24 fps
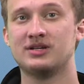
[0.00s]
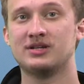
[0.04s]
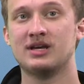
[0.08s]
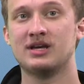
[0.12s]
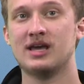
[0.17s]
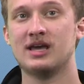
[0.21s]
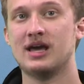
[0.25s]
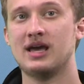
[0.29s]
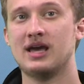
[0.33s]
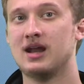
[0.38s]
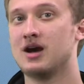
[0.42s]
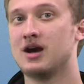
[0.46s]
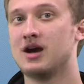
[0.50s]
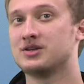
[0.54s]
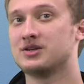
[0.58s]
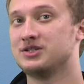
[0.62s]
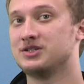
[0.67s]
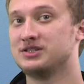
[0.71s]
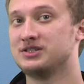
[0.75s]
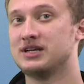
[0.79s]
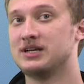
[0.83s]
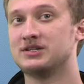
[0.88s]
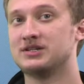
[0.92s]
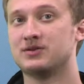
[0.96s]
and oxygen
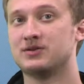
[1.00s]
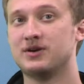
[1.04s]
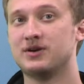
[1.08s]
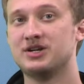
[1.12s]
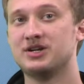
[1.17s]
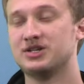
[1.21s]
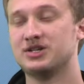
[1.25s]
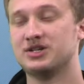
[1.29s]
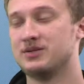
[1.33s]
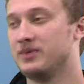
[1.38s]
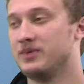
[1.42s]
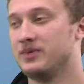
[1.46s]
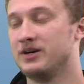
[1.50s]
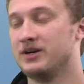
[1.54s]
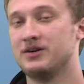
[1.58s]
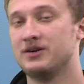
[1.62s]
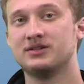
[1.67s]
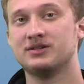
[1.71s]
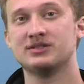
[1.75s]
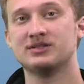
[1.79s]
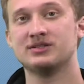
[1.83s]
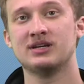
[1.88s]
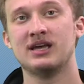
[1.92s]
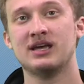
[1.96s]
saturation
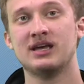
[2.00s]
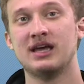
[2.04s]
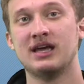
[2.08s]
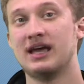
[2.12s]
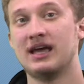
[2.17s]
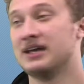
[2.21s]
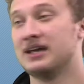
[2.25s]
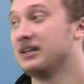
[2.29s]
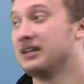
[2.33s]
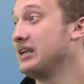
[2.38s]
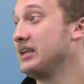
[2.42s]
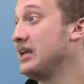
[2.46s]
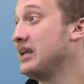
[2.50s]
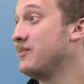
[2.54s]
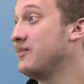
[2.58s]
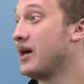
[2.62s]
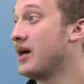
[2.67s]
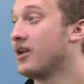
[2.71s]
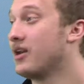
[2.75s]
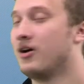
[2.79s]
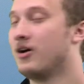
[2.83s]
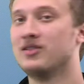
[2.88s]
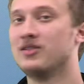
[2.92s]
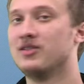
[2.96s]
meters. And eMed
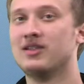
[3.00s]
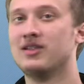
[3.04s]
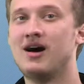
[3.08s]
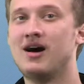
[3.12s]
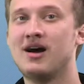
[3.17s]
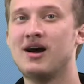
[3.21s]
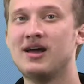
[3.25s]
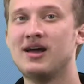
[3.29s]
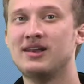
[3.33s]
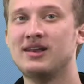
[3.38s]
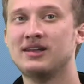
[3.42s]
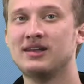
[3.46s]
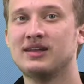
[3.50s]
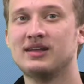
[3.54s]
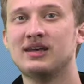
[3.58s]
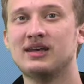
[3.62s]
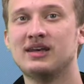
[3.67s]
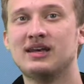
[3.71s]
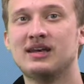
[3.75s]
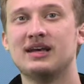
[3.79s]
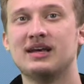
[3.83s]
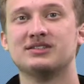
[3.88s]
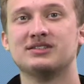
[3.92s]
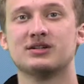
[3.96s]
Online
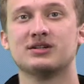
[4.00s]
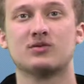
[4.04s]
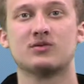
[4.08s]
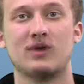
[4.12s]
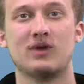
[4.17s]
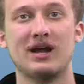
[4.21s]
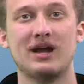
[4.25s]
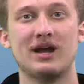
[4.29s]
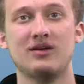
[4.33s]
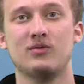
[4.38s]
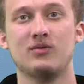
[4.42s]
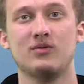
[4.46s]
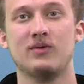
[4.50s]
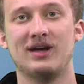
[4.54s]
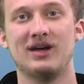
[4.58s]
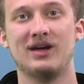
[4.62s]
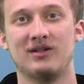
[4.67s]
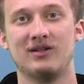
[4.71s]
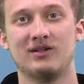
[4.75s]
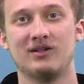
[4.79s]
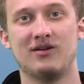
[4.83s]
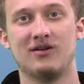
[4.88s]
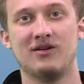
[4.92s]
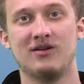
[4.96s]
is a great new way to
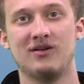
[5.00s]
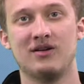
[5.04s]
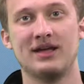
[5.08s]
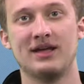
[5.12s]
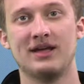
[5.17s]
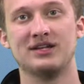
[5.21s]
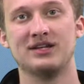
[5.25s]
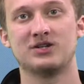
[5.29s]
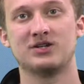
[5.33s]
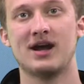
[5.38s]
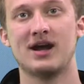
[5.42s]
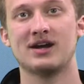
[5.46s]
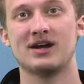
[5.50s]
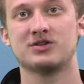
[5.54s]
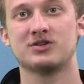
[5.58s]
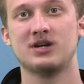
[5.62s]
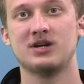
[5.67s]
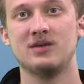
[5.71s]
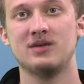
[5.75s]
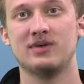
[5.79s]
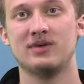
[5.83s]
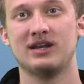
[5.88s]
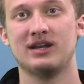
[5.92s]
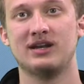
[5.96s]
learn and track
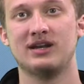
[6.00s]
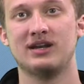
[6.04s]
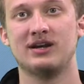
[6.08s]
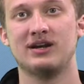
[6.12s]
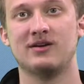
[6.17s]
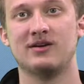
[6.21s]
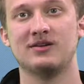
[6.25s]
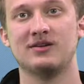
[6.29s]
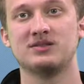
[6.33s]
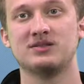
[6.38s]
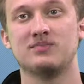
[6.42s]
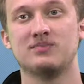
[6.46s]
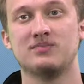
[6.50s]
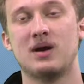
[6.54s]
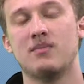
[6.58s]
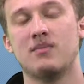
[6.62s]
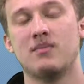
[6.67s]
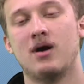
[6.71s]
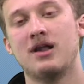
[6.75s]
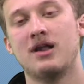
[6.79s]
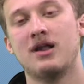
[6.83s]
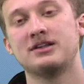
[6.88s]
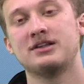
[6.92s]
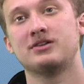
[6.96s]
treatment adherence by
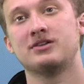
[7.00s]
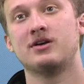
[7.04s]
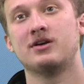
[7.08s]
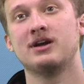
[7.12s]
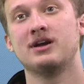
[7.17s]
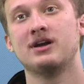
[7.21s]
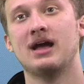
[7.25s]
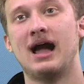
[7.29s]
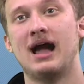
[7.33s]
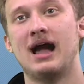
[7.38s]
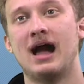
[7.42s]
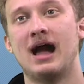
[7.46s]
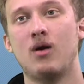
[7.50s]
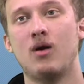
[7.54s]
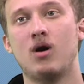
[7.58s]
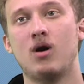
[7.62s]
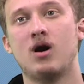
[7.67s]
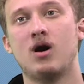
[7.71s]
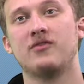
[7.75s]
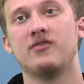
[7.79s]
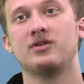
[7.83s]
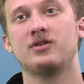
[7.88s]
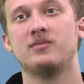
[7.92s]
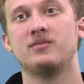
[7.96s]
monitoring how
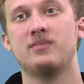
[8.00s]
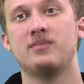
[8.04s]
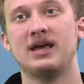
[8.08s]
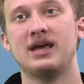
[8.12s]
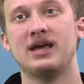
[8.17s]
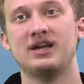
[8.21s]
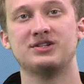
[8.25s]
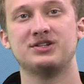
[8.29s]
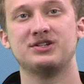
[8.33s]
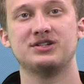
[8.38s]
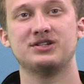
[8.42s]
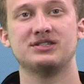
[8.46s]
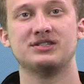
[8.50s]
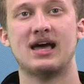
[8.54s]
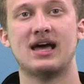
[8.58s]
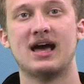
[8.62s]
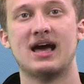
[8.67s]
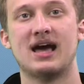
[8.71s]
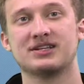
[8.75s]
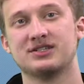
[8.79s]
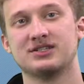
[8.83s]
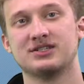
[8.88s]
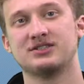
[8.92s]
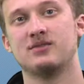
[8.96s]
often patients
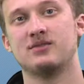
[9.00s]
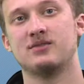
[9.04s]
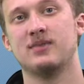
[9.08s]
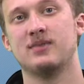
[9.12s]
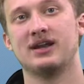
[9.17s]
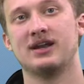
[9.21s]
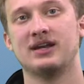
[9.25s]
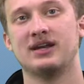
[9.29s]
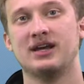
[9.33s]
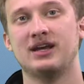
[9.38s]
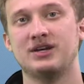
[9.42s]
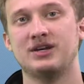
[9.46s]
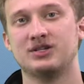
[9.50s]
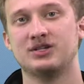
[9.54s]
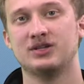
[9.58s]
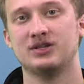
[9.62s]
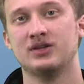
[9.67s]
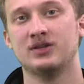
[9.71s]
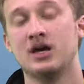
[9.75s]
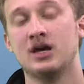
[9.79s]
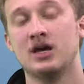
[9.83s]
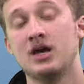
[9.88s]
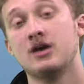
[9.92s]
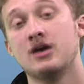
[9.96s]
access their medication.
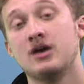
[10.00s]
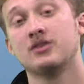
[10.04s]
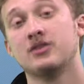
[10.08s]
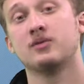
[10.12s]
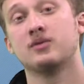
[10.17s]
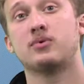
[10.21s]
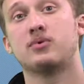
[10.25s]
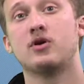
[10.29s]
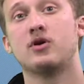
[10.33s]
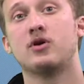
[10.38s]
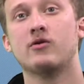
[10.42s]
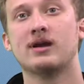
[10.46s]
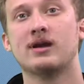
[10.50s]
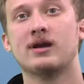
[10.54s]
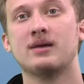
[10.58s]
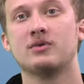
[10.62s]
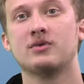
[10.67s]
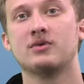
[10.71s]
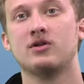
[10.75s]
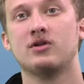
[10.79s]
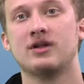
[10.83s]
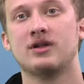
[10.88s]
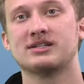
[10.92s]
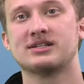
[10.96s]
The program
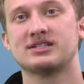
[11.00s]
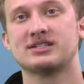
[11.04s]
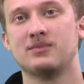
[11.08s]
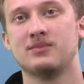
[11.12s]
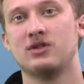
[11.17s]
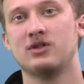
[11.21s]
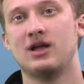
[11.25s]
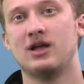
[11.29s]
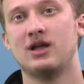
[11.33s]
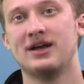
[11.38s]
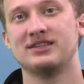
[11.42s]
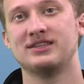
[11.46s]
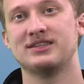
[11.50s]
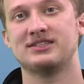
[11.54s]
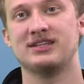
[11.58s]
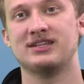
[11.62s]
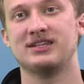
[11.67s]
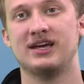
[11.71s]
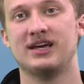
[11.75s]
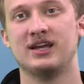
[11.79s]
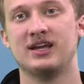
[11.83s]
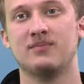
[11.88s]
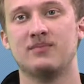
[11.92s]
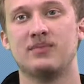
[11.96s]
collects compliance
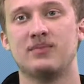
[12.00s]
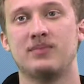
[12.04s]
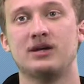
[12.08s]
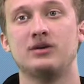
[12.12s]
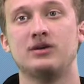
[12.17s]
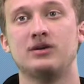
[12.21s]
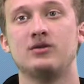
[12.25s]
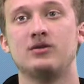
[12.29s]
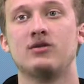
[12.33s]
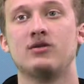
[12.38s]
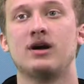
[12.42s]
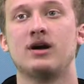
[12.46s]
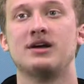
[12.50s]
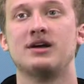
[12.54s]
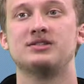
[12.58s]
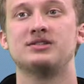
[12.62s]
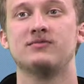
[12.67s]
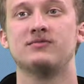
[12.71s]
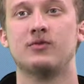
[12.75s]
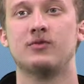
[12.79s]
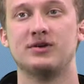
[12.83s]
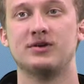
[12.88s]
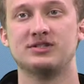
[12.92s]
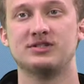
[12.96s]
data by utilizing
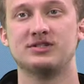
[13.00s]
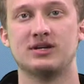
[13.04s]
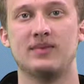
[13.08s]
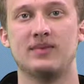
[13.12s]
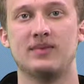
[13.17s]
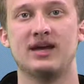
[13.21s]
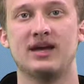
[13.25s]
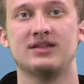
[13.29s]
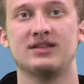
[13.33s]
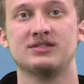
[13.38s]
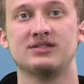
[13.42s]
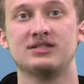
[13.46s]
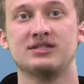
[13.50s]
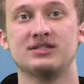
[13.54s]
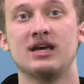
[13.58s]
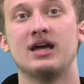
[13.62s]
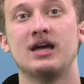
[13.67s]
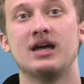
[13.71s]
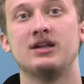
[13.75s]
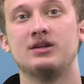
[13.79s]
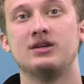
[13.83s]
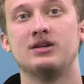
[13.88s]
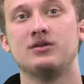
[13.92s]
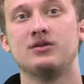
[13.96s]
voice commands
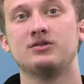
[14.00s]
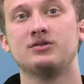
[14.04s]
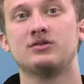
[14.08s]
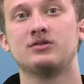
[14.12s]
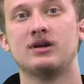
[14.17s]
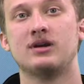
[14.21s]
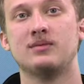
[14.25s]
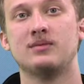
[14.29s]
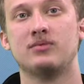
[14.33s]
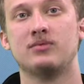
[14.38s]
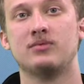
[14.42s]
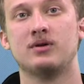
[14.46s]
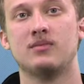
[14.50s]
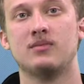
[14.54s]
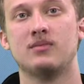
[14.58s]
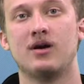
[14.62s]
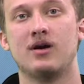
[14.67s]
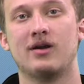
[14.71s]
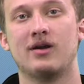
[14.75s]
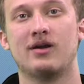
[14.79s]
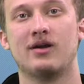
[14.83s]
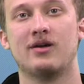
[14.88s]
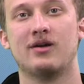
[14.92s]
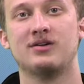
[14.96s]
and user input
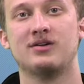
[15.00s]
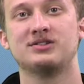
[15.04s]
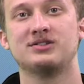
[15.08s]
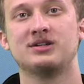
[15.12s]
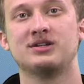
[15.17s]
monitors